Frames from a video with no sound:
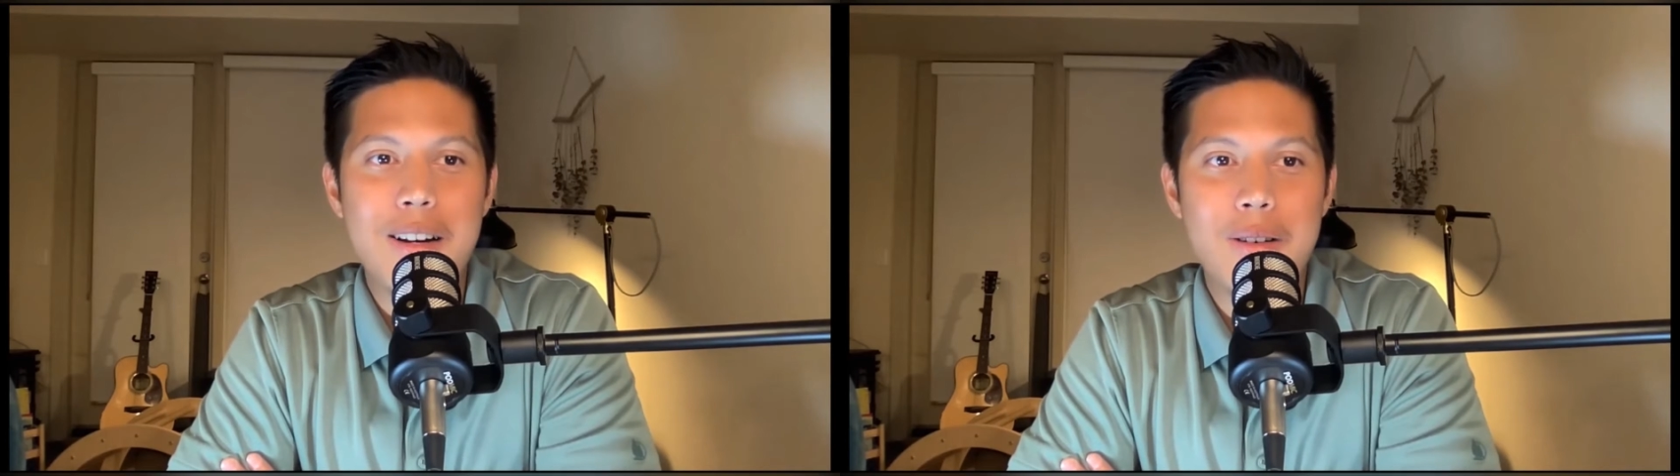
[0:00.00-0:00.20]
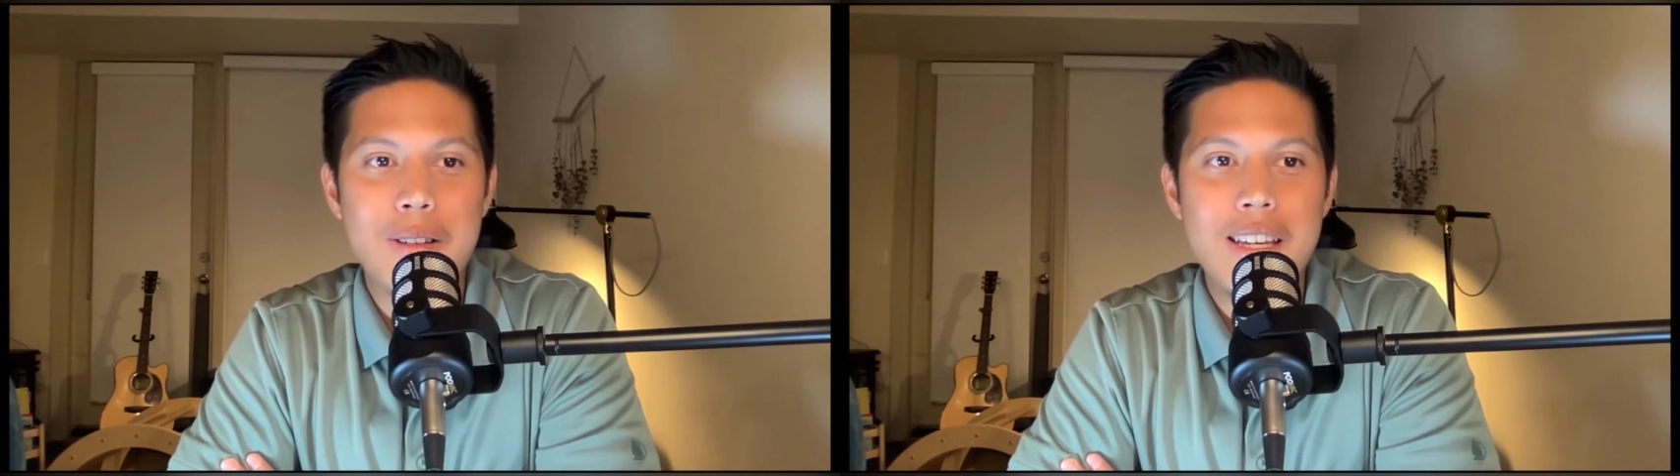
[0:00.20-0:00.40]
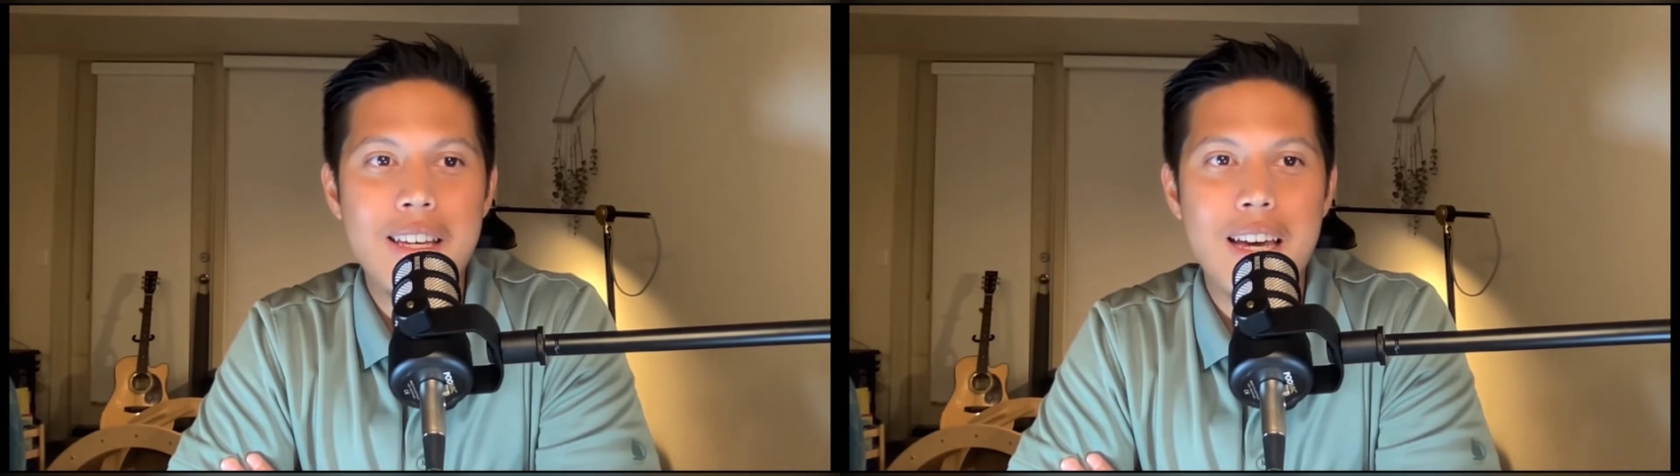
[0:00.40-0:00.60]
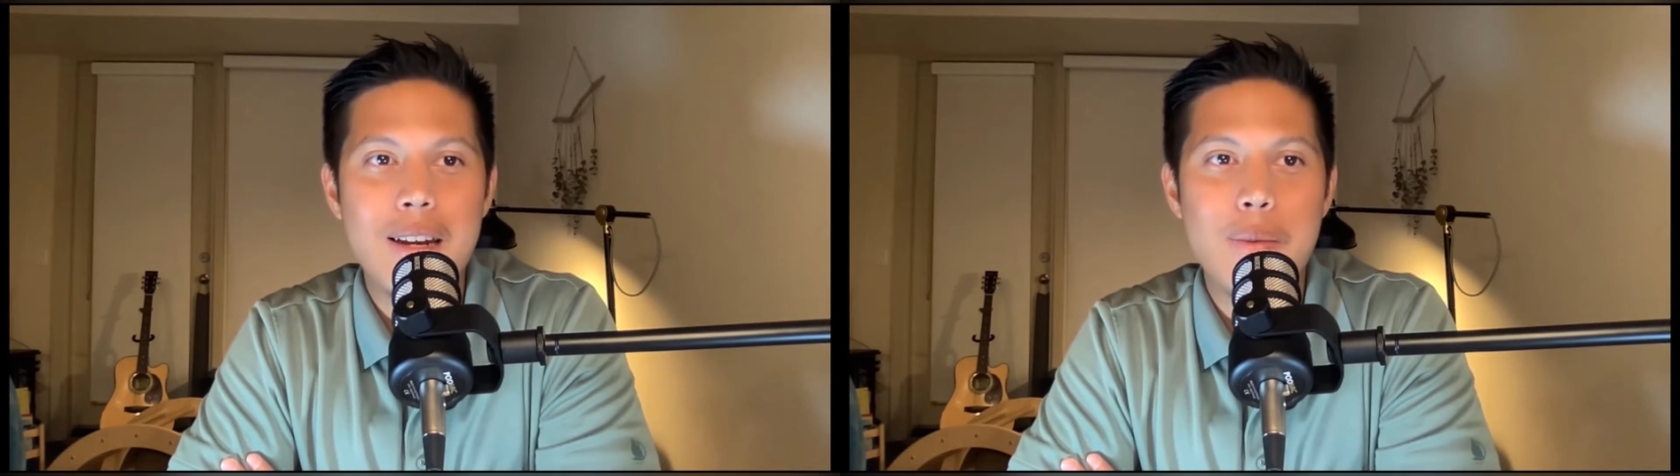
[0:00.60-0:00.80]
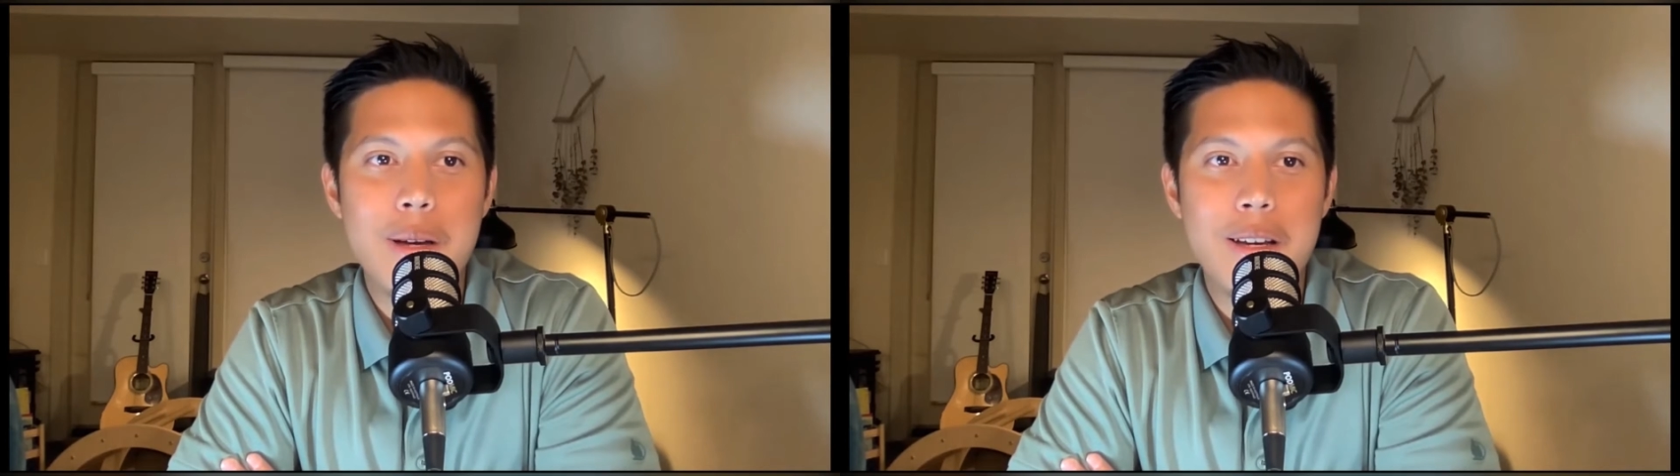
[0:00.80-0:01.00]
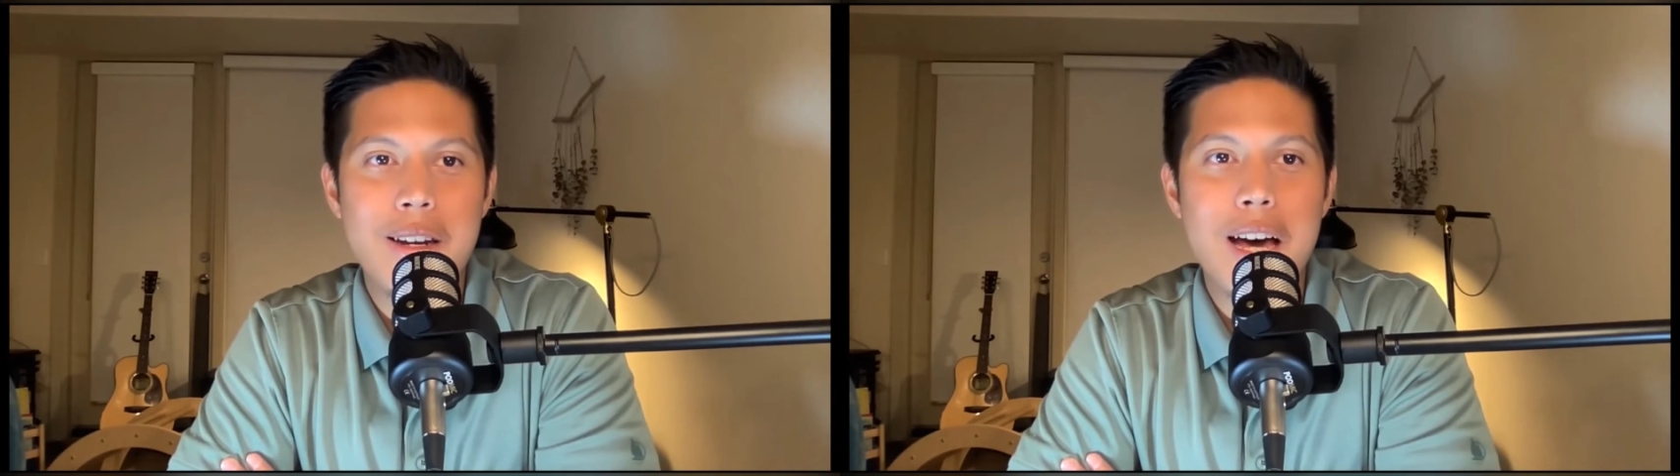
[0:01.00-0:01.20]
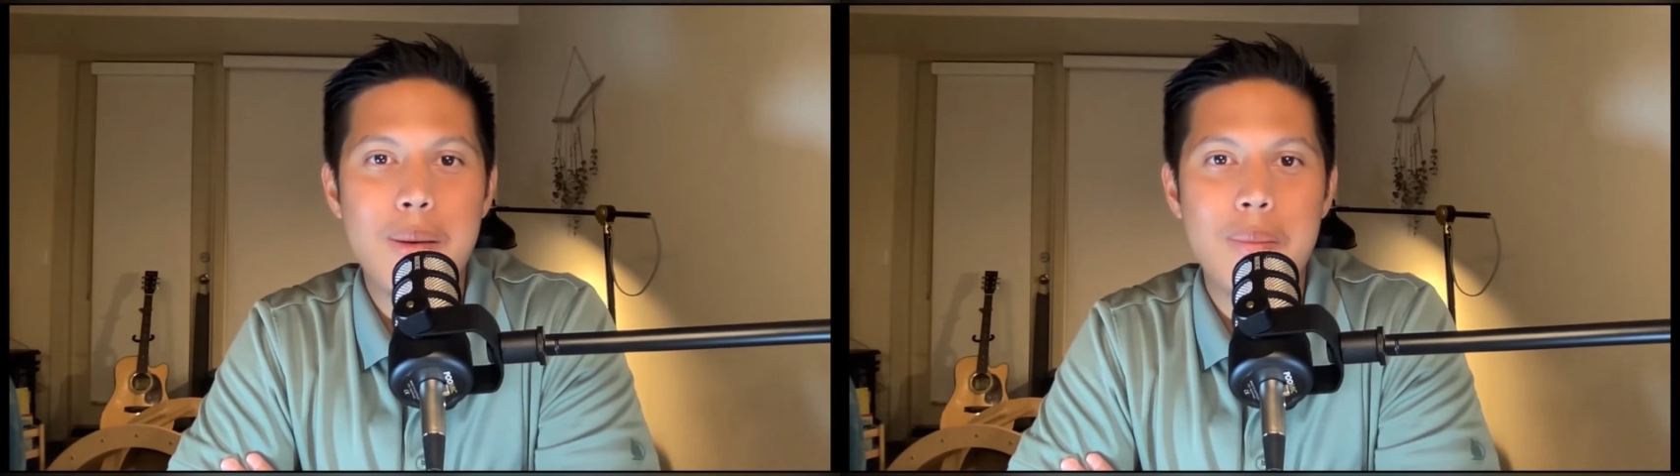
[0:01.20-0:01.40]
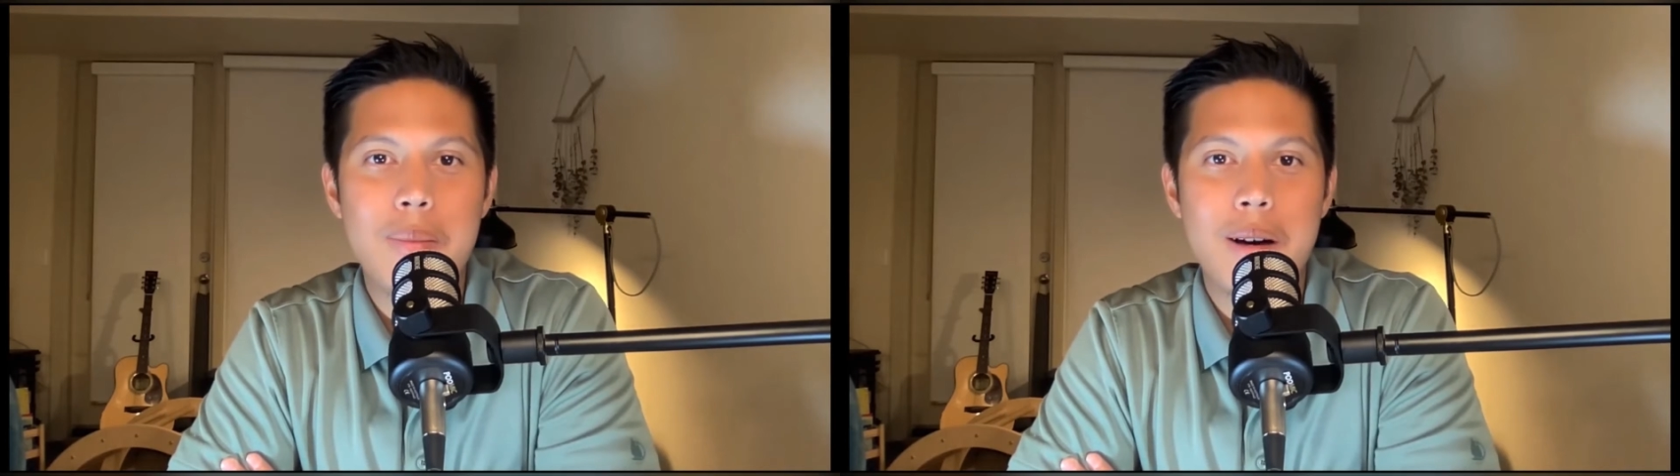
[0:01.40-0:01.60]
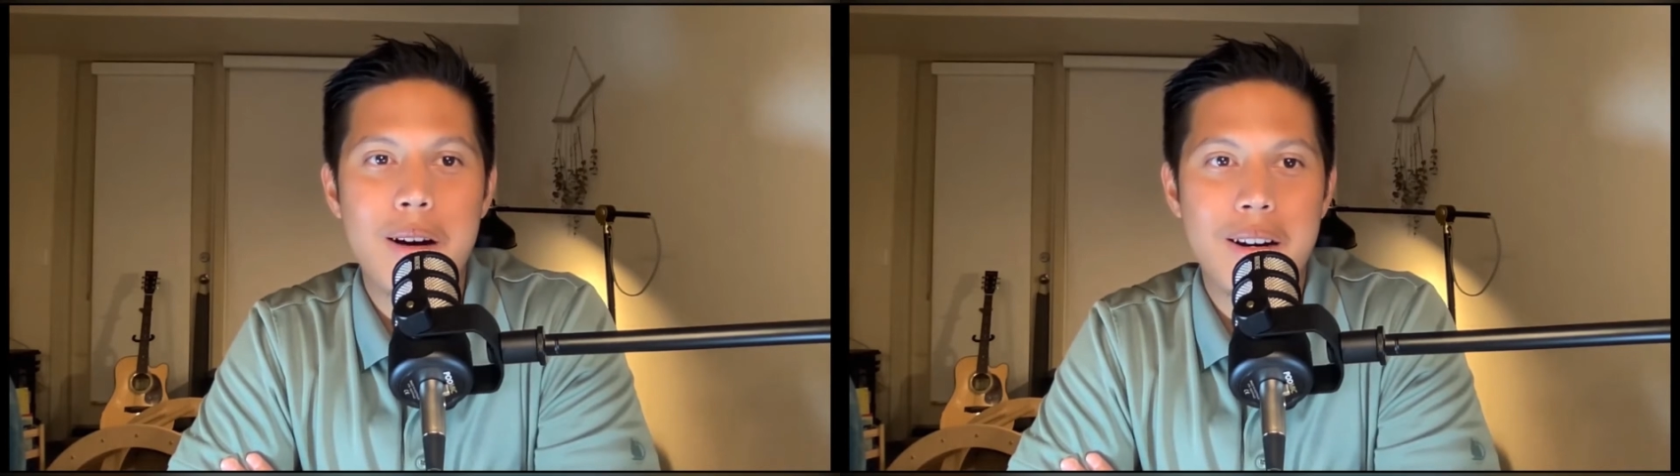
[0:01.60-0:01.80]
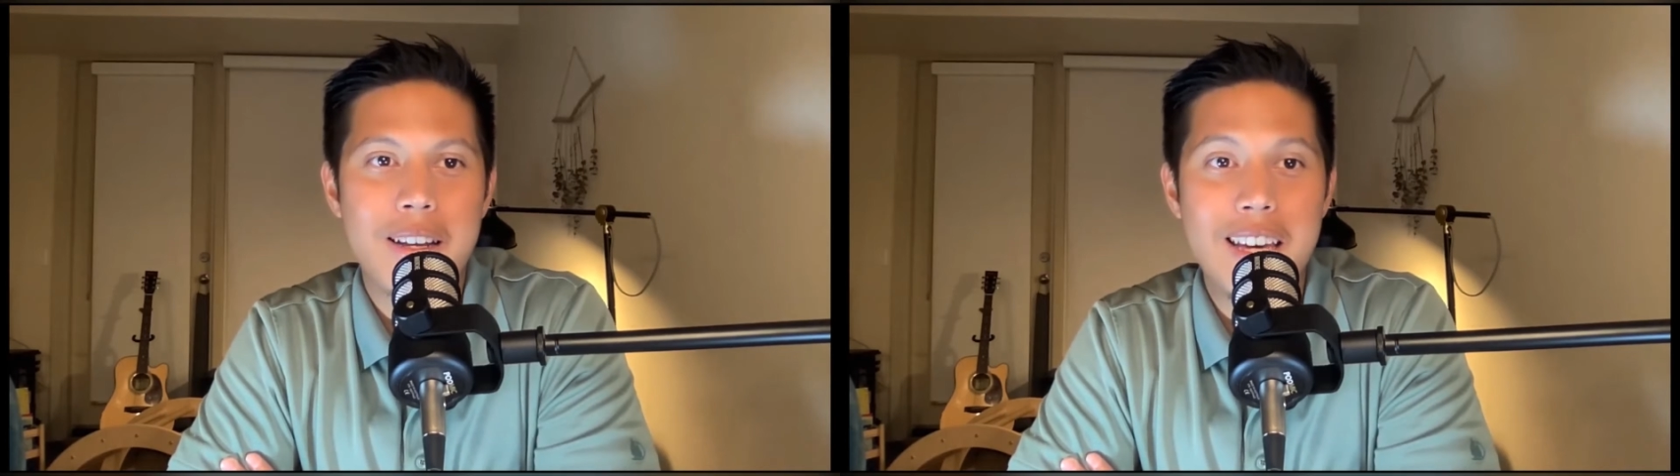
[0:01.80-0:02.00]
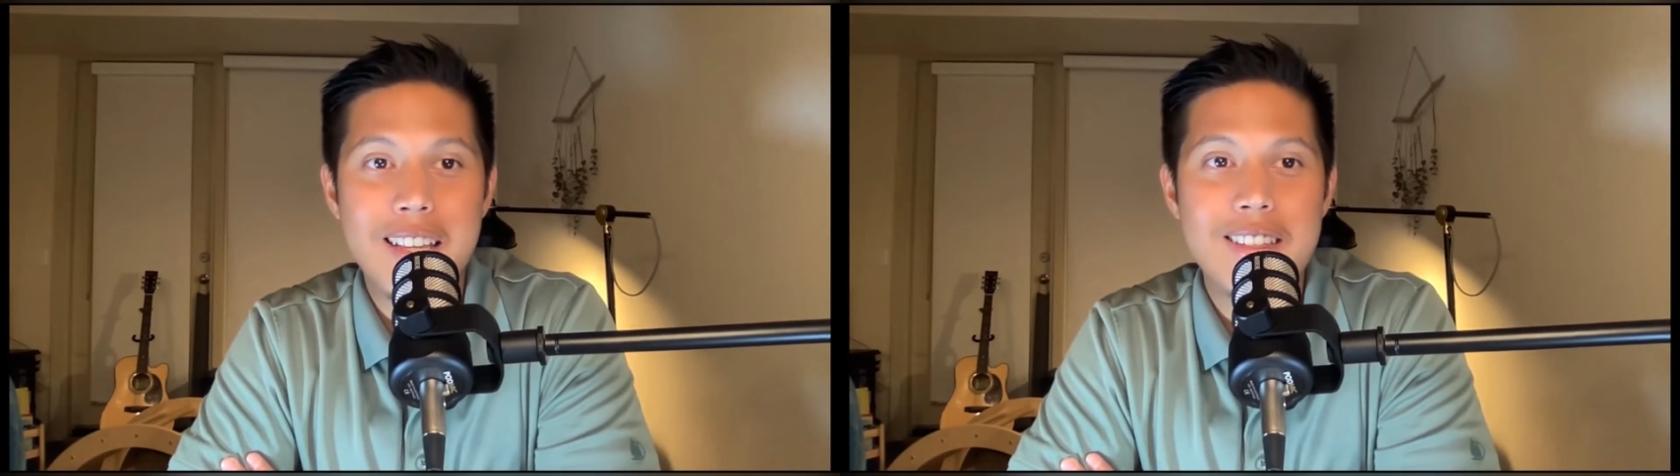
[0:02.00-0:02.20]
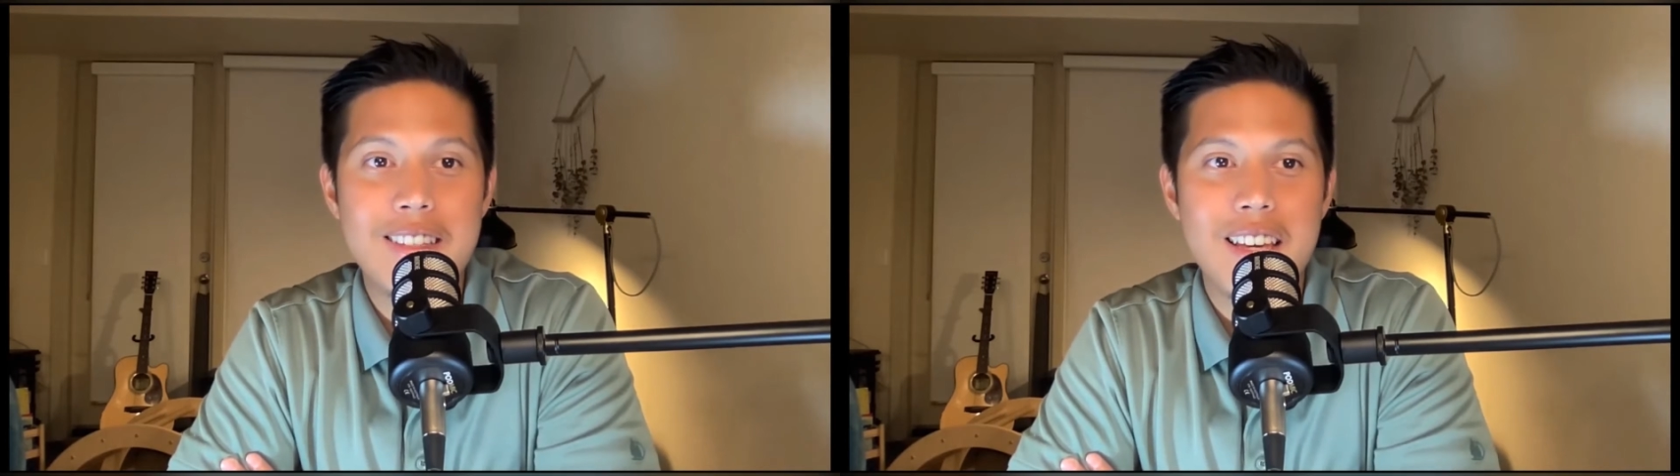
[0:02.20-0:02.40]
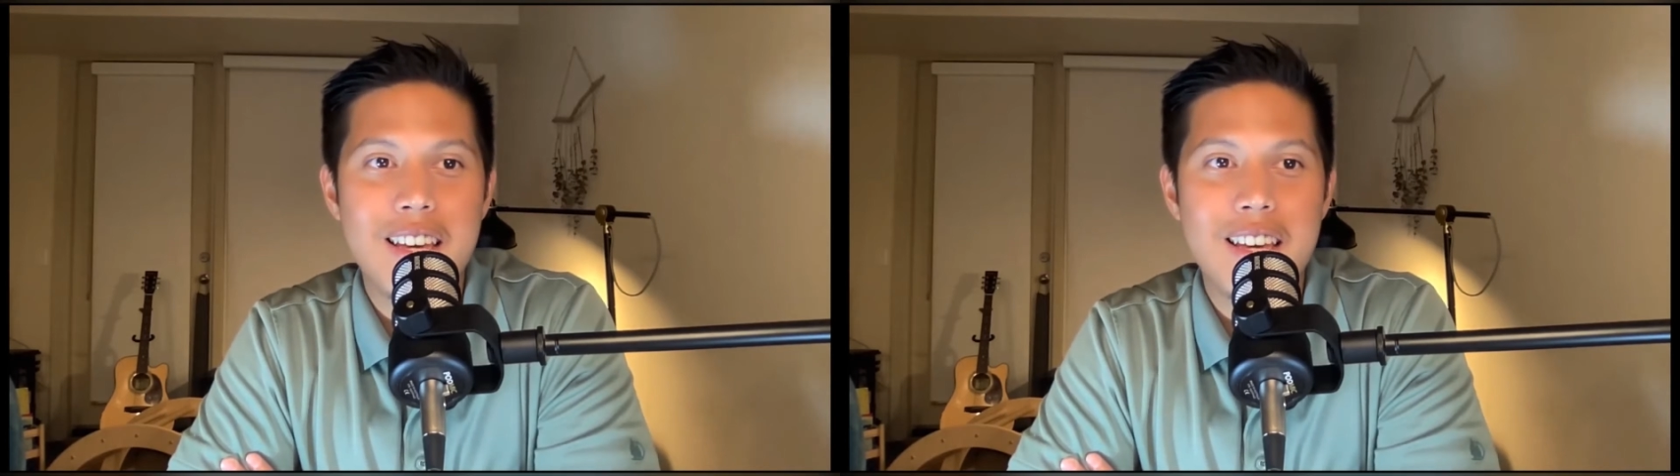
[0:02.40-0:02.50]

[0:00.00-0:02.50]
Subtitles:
early and we can help our kids